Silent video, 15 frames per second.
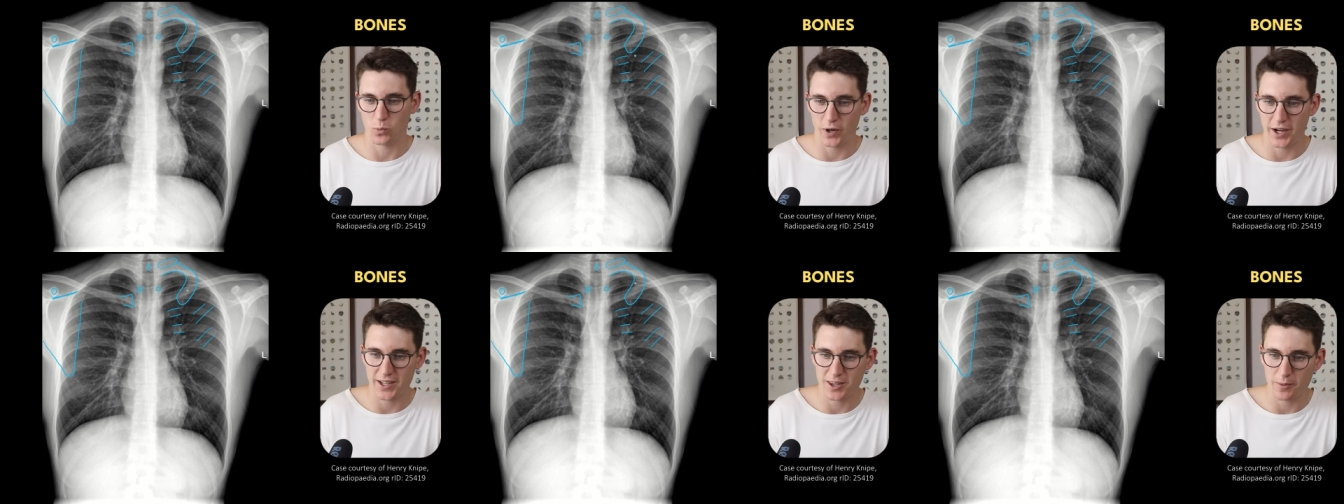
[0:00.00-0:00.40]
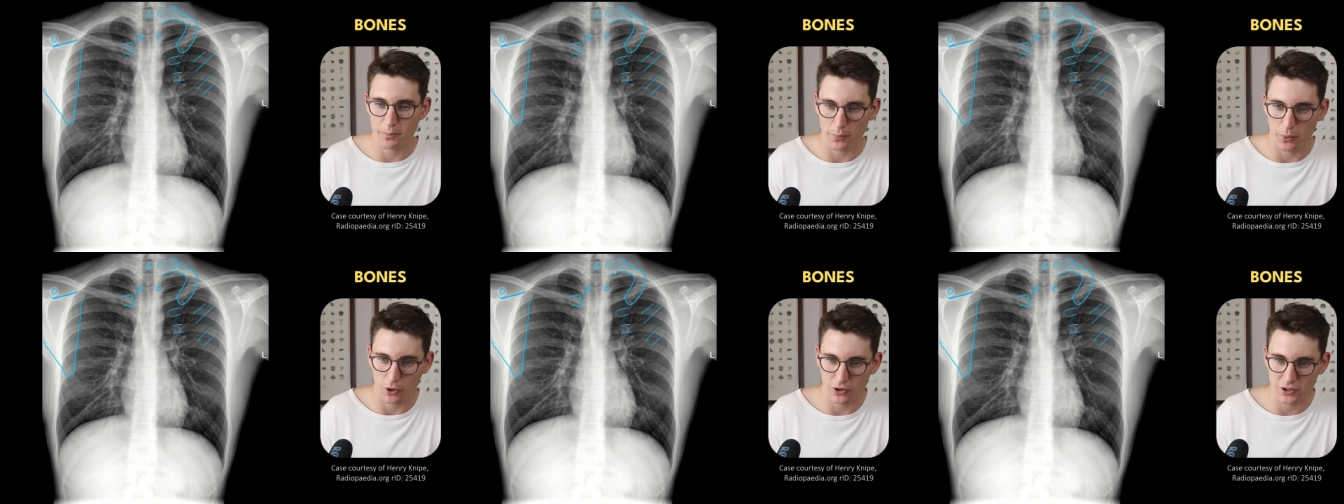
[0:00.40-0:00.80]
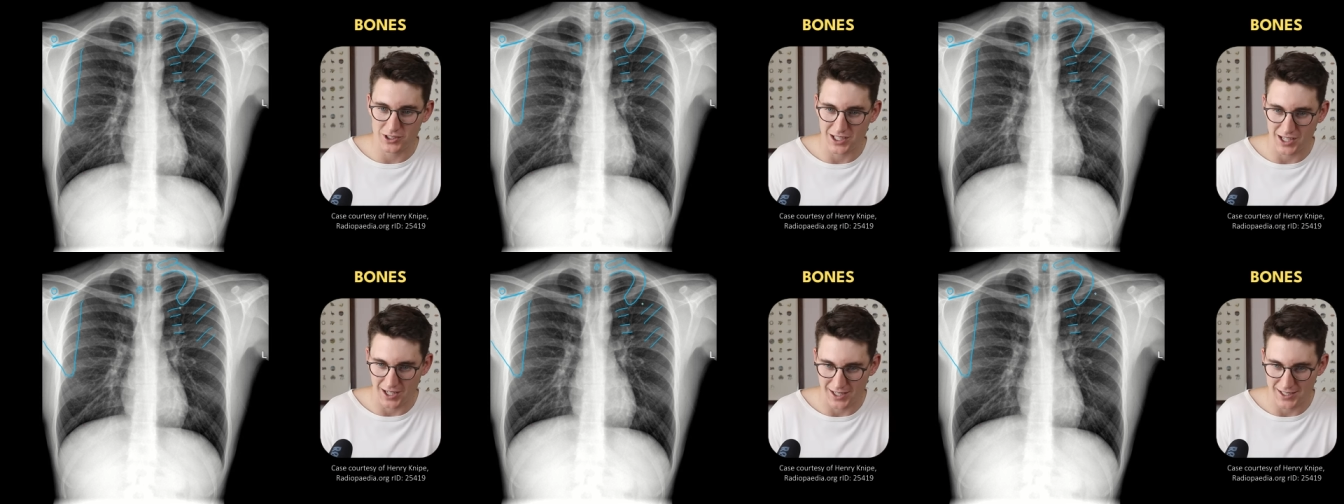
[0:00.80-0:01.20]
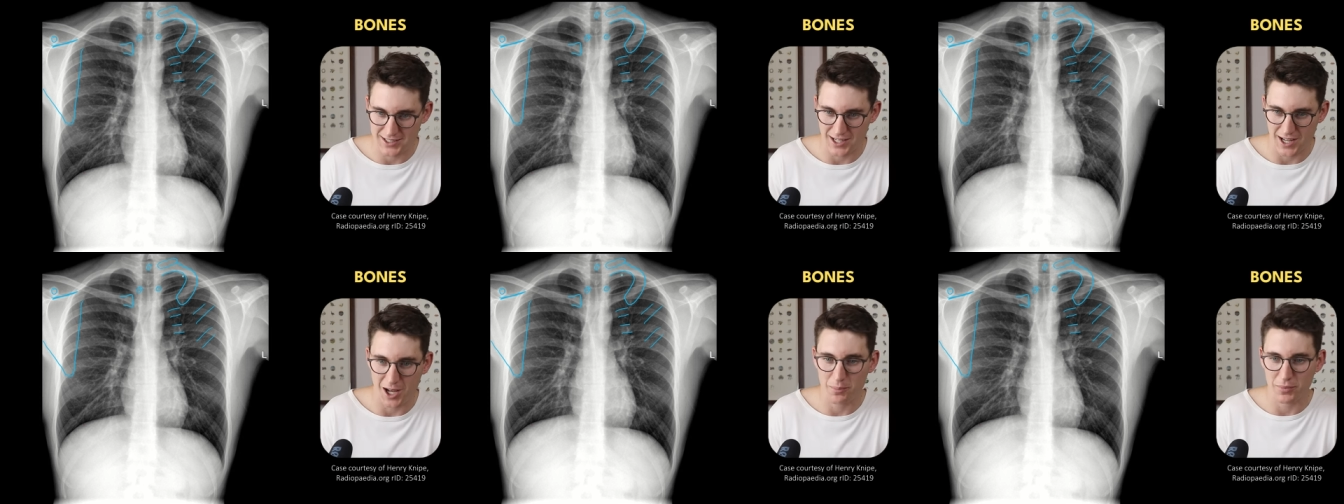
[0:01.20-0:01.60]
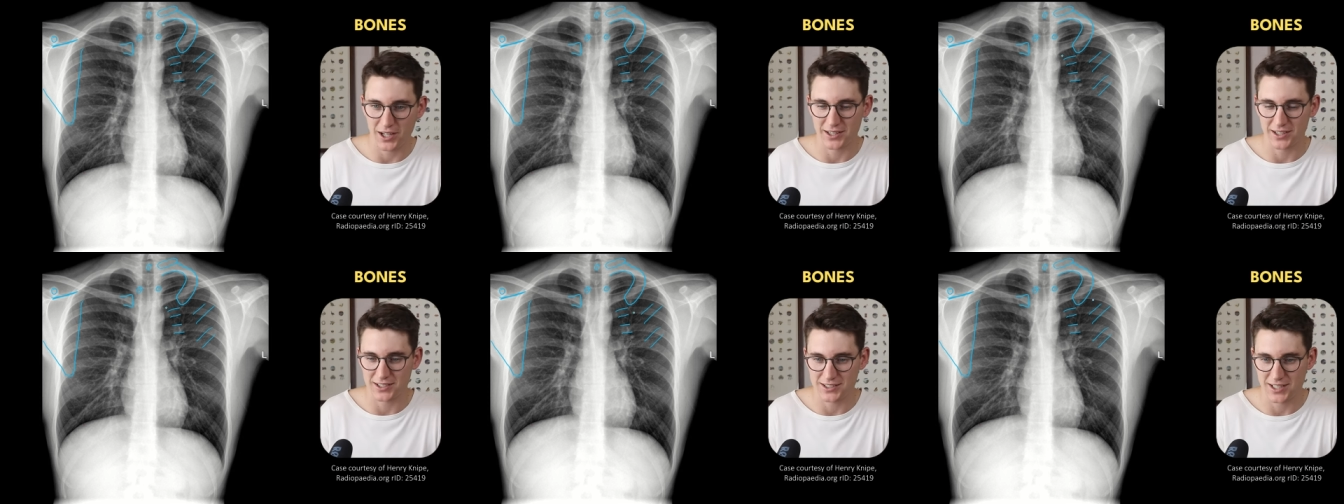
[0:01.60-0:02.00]
where the bones cluster up
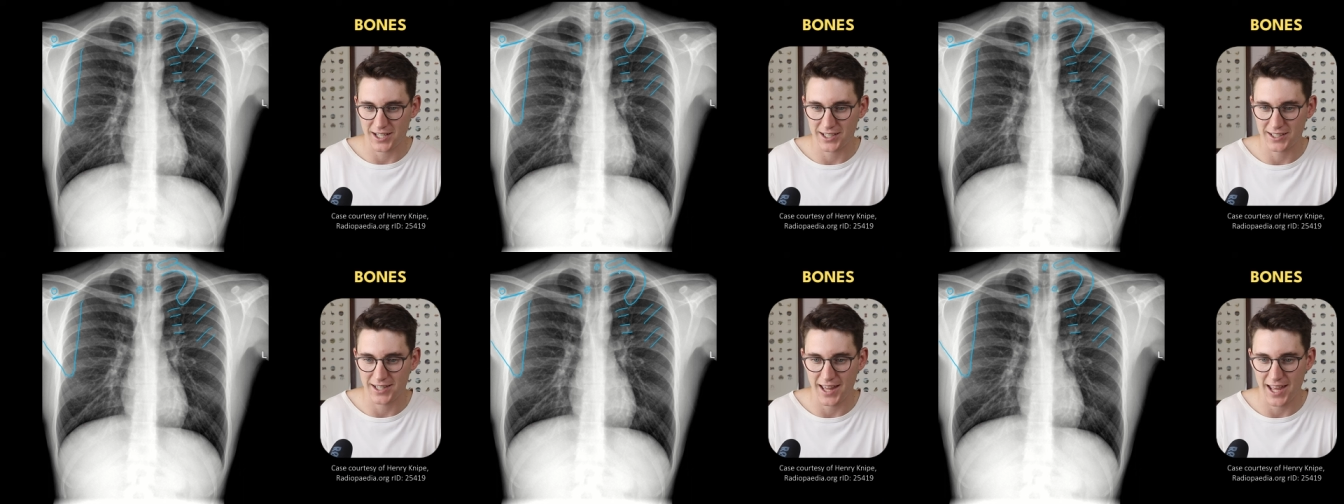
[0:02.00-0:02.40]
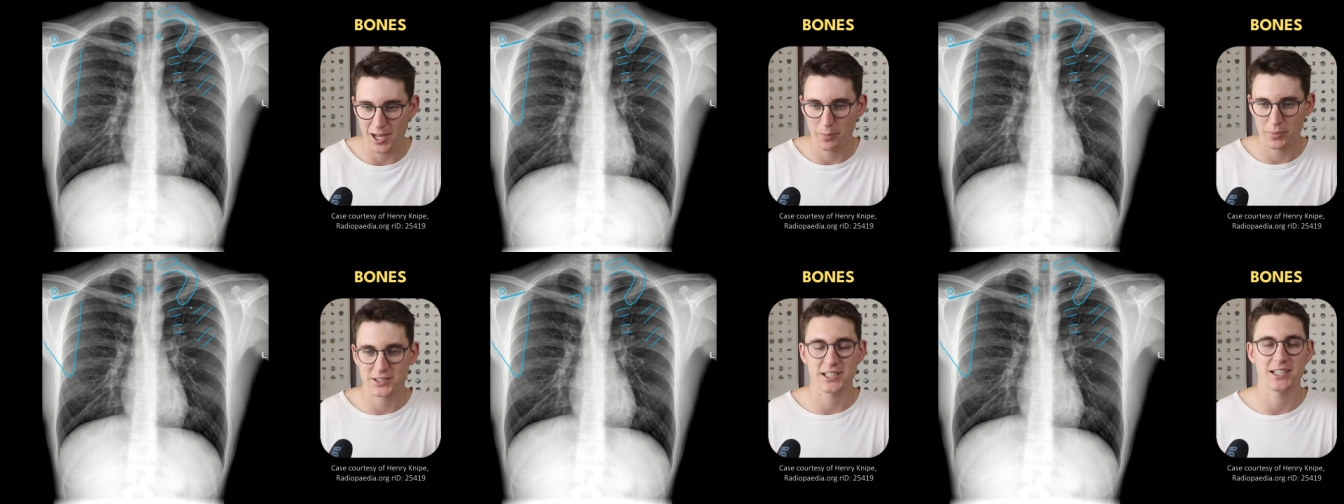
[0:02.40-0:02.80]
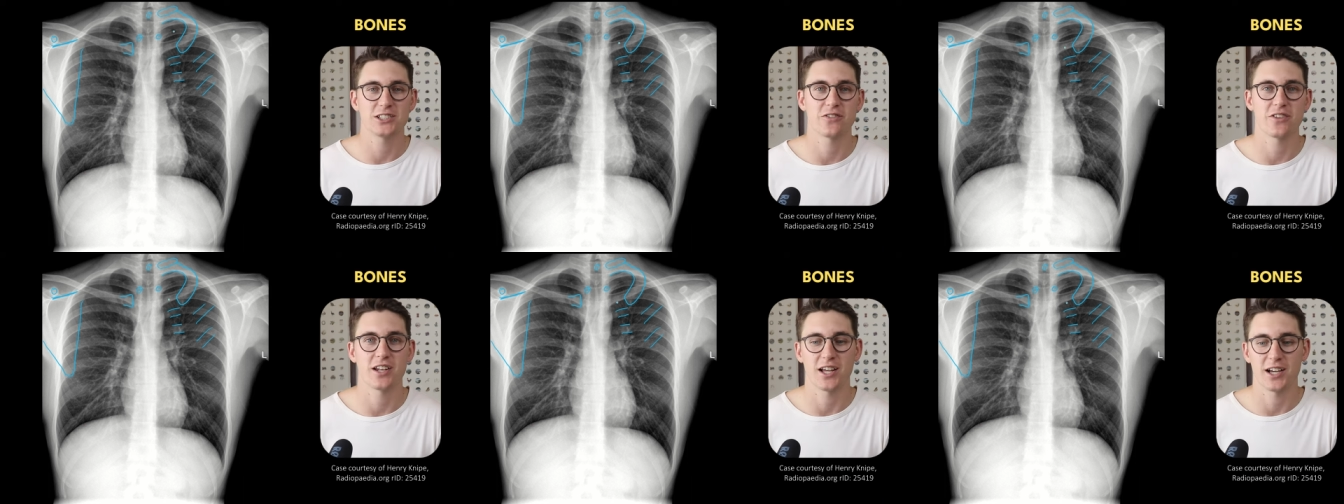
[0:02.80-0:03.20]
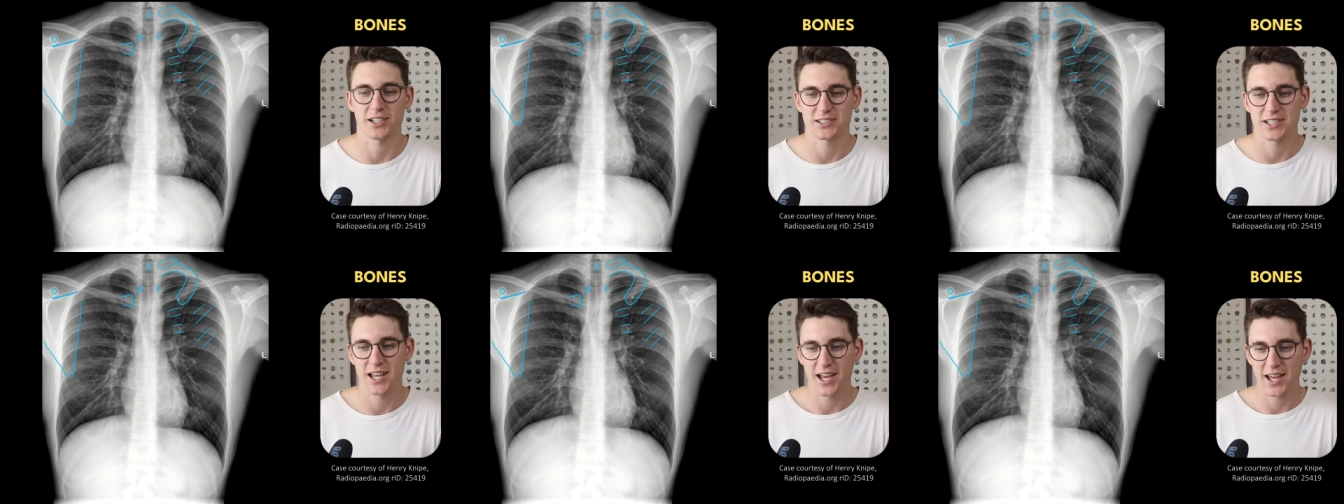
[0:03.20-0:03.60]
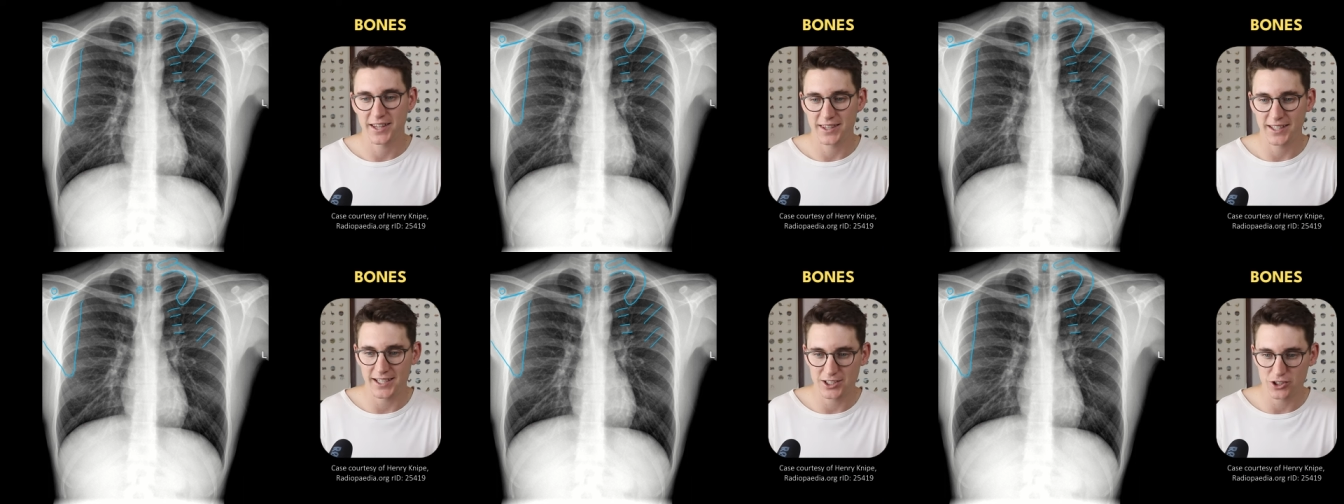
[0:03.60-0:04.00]
like this, like in the apices of the lungs,
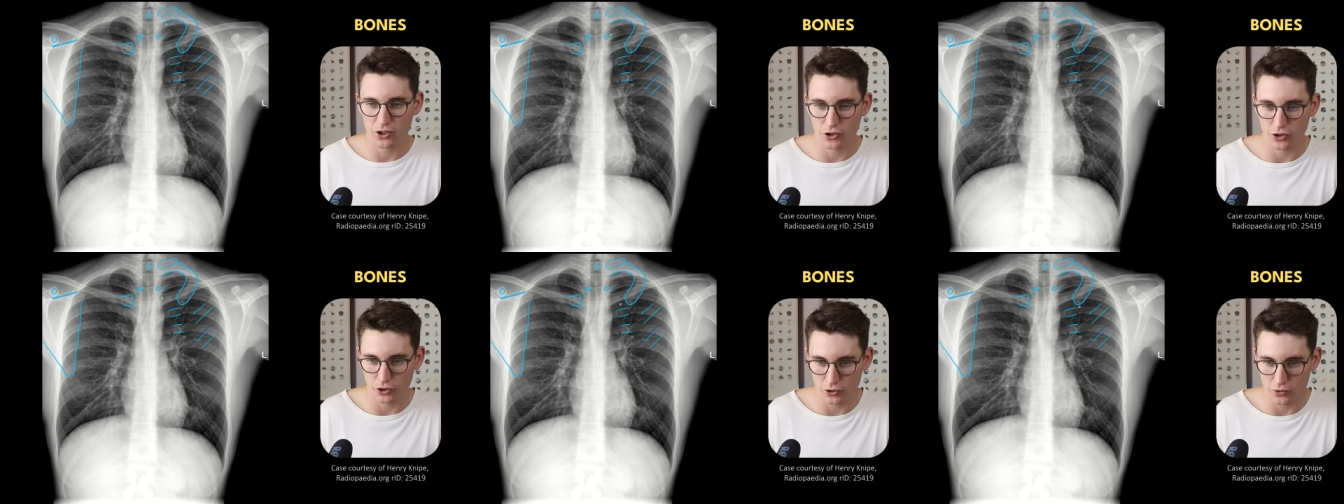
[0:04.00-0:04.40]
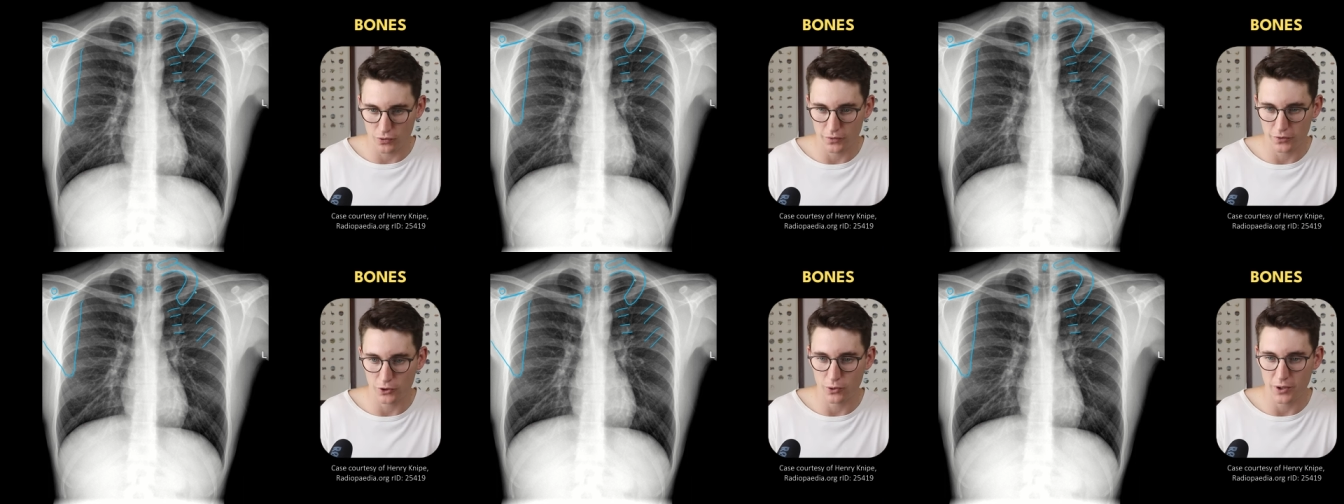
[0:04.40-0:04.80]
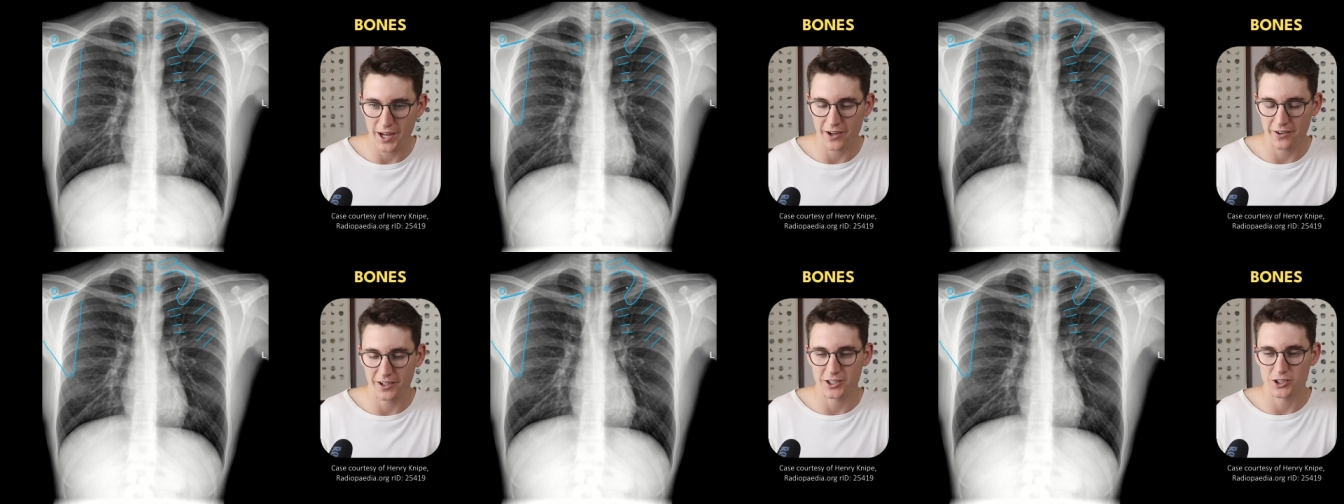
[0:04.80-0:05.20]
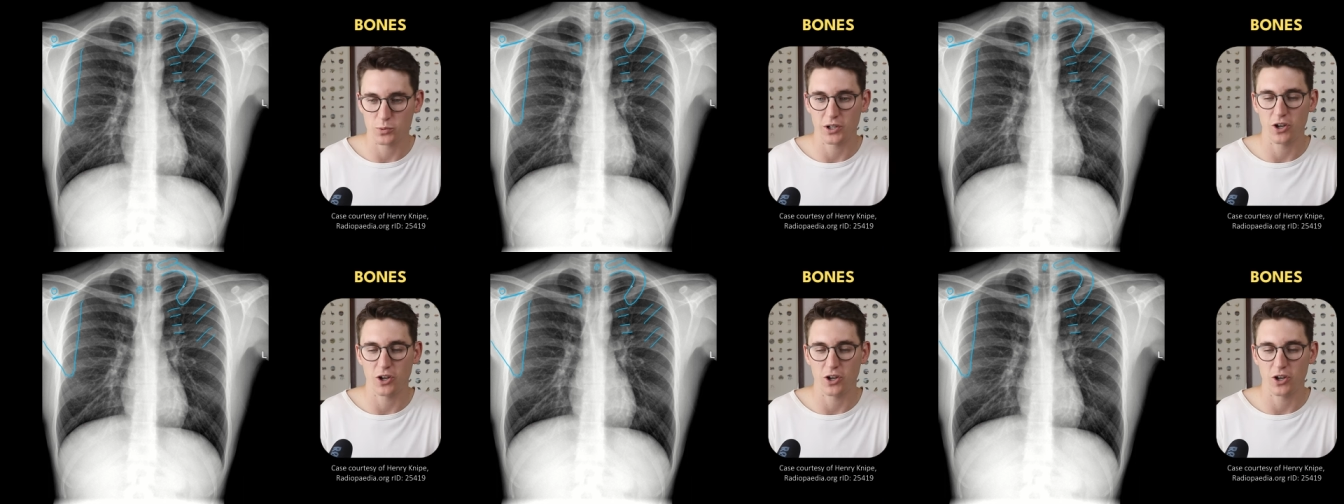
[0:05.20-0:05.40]
these are good review areas.